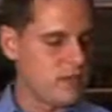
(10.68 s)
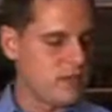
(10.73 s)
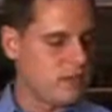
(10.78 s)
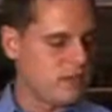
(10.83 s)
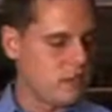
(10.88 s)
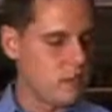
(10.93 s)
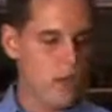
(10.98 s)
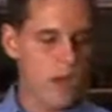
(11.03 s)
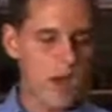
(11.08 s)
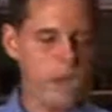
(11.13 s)

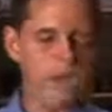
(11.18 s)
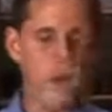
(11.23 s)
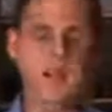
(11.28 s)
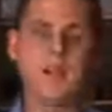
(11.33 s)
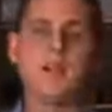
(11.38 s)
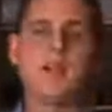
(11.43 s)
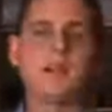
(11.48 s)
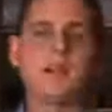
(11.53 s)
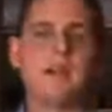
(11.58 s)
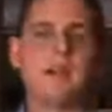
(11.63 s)
reason why we're
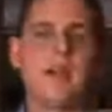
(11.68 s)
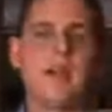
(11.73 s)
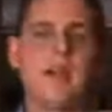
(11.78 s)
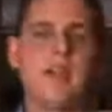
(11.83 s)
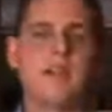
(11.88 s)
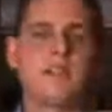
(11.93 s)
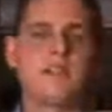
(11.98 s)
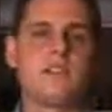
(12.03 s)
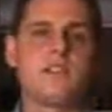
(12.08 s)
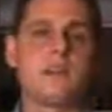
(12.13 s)
here
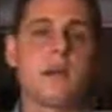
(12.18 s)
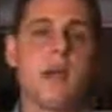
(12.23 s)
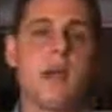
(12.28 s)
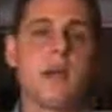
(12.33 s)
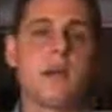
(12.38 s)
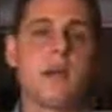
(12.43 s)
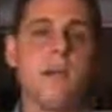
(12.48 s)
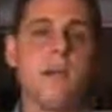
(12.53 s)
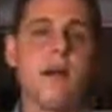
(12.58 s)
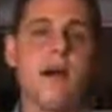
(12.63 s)
today is to
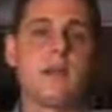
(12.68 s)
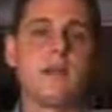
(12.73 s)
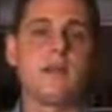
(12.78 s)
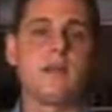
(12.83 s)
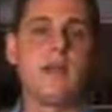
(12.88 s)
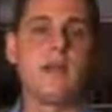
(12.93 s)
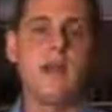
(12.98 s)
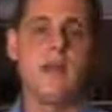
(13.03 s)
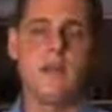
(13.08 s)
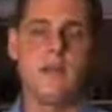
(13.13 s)
talk
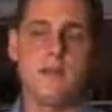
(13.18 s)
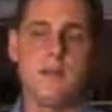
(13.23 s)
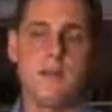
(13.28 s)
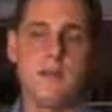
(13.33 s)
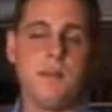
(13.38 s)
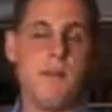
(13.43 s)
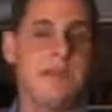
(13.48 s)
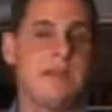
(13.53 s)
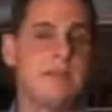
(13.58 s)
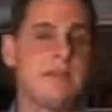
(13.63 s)
about the
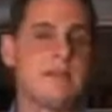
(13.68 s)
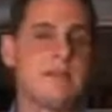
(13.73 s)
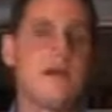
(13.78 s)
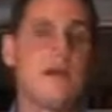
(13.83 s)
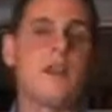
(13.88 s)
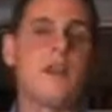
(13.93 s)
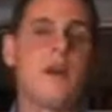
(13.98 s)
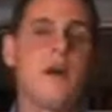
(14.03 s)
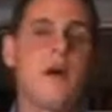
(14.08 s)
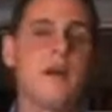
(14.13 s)
amazing
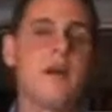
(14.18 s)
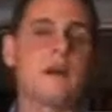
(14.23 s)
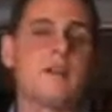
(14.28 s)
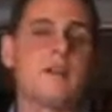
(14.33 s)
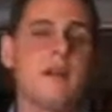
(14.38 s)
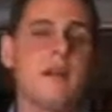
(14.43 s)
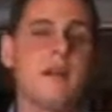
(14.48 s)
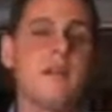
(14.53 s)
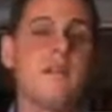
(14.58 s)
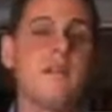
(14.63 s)

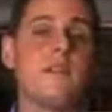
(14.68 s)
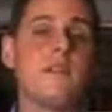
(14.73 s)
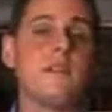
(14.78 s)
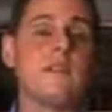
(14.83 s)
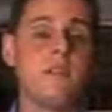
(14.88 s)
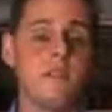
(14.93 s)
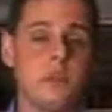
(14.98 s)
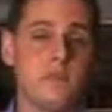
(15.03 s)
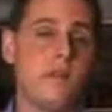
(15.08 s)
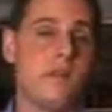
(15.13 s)
technology of
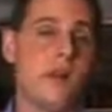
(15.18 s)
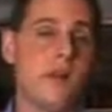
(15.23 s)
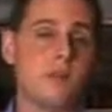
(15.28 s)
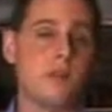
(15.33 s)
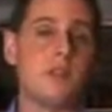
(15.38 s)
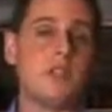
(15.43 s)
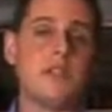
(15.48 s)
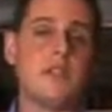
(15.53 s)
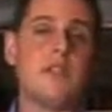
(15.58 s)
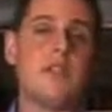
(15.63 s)
the
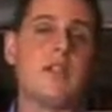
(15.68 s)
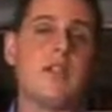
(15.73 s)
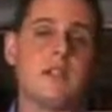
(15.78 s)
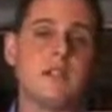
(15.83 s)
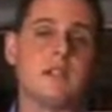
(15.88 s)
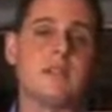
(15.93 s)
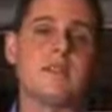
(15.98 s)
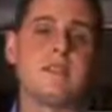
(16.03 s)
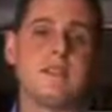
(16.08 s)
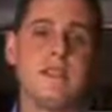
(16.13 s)
Juvelle
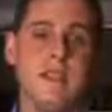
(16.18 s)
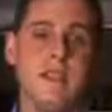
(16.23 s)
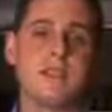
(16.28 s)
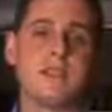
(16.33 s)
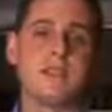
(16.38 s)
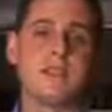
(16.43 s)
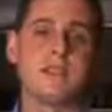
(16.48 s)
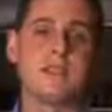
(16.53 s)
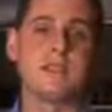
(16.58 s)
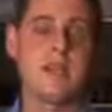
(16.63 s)
Rejuvenation
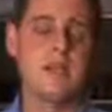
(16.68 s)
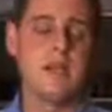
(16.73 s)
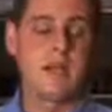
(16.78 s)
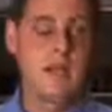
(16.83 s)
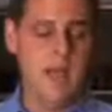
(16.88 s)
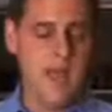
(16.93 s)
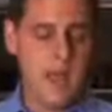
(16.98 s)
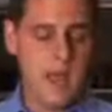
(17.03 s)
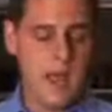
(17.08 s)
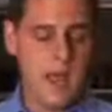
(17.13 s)
Station
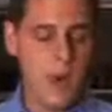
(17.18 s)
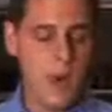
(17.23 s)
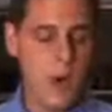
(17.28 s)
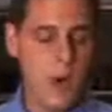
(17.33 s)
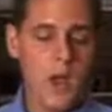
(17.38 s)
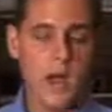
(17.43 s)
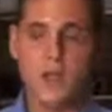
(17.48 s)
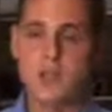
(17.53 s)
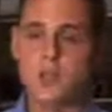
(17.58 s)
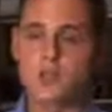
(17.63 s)
and
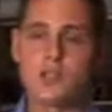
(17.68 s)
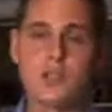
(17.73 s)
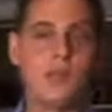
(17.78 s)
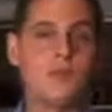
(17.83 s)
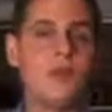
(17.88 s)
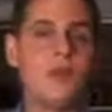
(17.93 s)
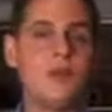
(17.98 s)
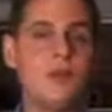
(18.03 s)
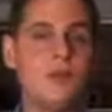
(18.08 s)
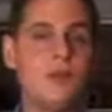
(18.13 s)
why you
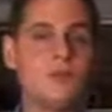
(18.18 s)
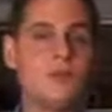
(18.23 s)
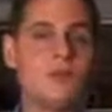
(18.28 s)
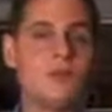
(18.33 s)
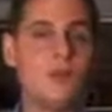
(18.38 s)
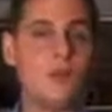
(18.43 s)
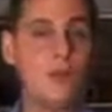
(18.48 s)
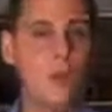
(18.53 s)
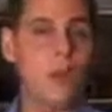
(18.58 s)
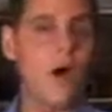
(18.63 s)
should be
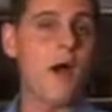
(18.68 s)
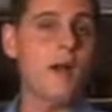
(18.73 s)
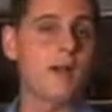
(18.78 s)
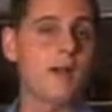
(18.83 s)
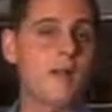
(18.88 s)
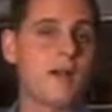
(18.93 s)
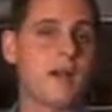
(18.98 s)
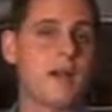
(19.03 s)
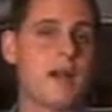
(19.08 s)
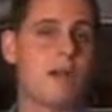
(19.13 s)
using the
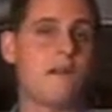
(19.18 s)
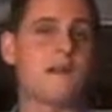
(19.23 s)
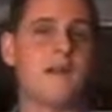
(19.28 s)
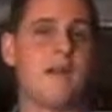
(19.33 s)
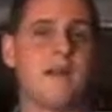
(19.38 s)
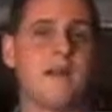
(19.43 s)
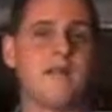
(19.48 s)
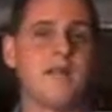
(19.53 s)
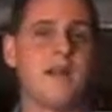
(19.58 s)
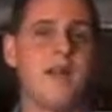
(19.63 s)
water that comes
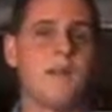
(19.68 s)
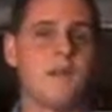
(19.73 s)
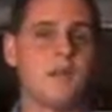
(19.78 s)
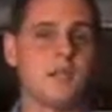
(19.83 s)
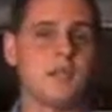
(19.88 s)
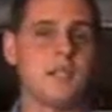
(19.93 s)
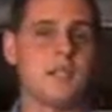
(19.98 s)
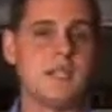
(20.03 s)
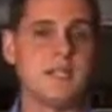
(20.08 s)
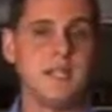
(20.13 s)
out of that
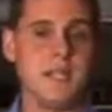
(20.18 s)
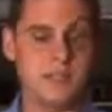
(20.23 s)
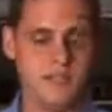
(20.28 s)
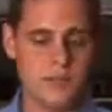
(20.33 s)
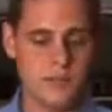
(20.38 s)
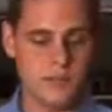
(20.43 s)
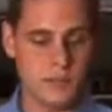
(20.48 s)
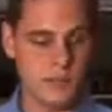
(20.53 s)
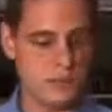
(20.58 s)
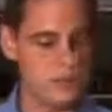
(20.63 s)
machine
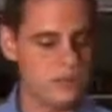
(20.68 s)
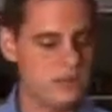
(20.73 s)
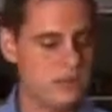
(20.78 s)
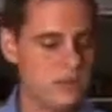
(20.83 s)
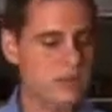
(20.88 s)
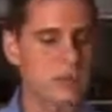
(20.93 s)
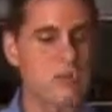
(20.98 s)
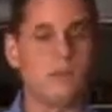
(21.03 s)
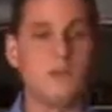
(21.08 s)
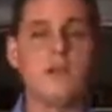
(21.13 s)
as opposed
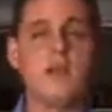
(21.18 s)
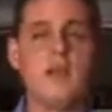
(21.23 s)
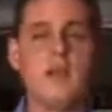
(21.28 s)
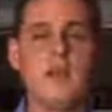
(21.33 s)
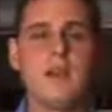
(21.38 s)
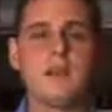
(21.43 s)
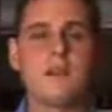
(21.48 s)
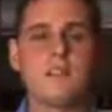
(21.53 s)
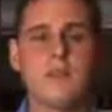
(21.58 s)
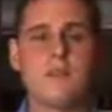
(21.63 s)
to
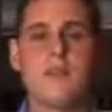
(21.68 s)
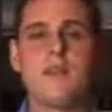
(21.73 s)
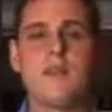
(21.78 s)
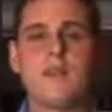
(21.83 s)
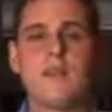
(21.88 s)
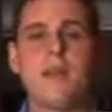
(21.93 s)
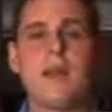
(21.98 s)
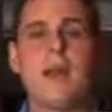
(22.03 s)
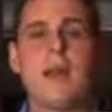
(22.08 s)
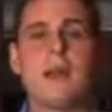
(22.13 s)
some of
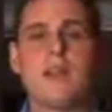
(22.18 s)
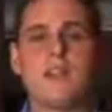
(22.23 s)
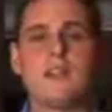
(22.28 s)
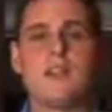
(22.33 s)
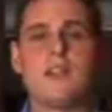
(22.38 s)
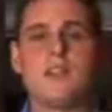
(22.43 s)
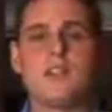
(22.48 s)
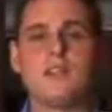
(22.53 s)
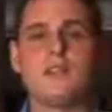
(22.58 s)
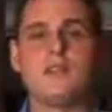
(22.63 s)
the brands
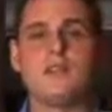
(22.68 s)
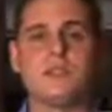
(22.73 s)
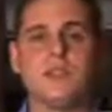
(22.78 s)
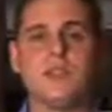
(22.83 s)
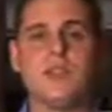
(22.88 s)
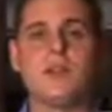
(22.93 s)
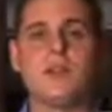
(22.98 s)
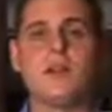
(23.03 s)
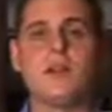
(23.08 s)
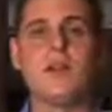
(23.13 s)
that you
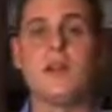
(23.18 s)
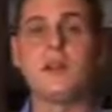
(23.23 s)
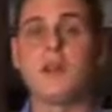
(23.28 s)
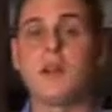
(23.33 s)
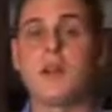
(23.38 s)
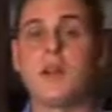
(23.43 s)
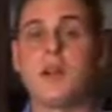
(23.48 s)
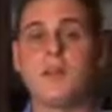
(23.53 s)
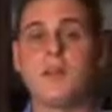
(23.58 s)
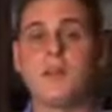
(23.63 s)
see here in
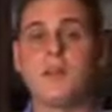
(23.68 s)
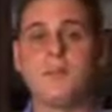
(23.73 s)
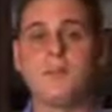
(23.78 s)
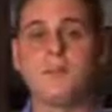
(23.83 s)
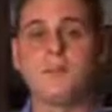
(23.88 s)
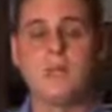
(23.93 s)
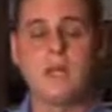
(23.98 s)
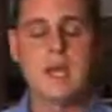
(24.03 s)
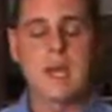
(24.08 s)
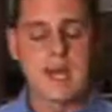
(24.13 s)
front of
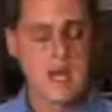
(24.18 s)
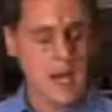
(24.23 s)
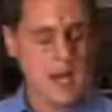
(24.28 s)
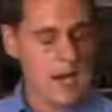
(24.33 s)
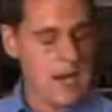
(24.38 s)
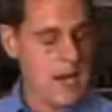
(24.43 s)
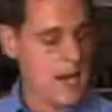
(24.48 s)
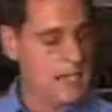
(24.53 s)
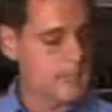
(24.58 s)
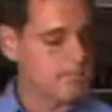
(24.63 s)

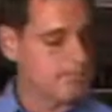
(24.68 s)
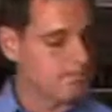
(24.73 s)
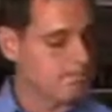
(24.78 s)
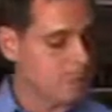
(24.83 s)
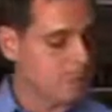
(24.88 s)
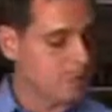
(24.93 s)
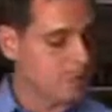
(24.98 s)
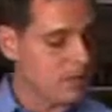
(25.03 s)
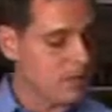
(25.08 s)
me.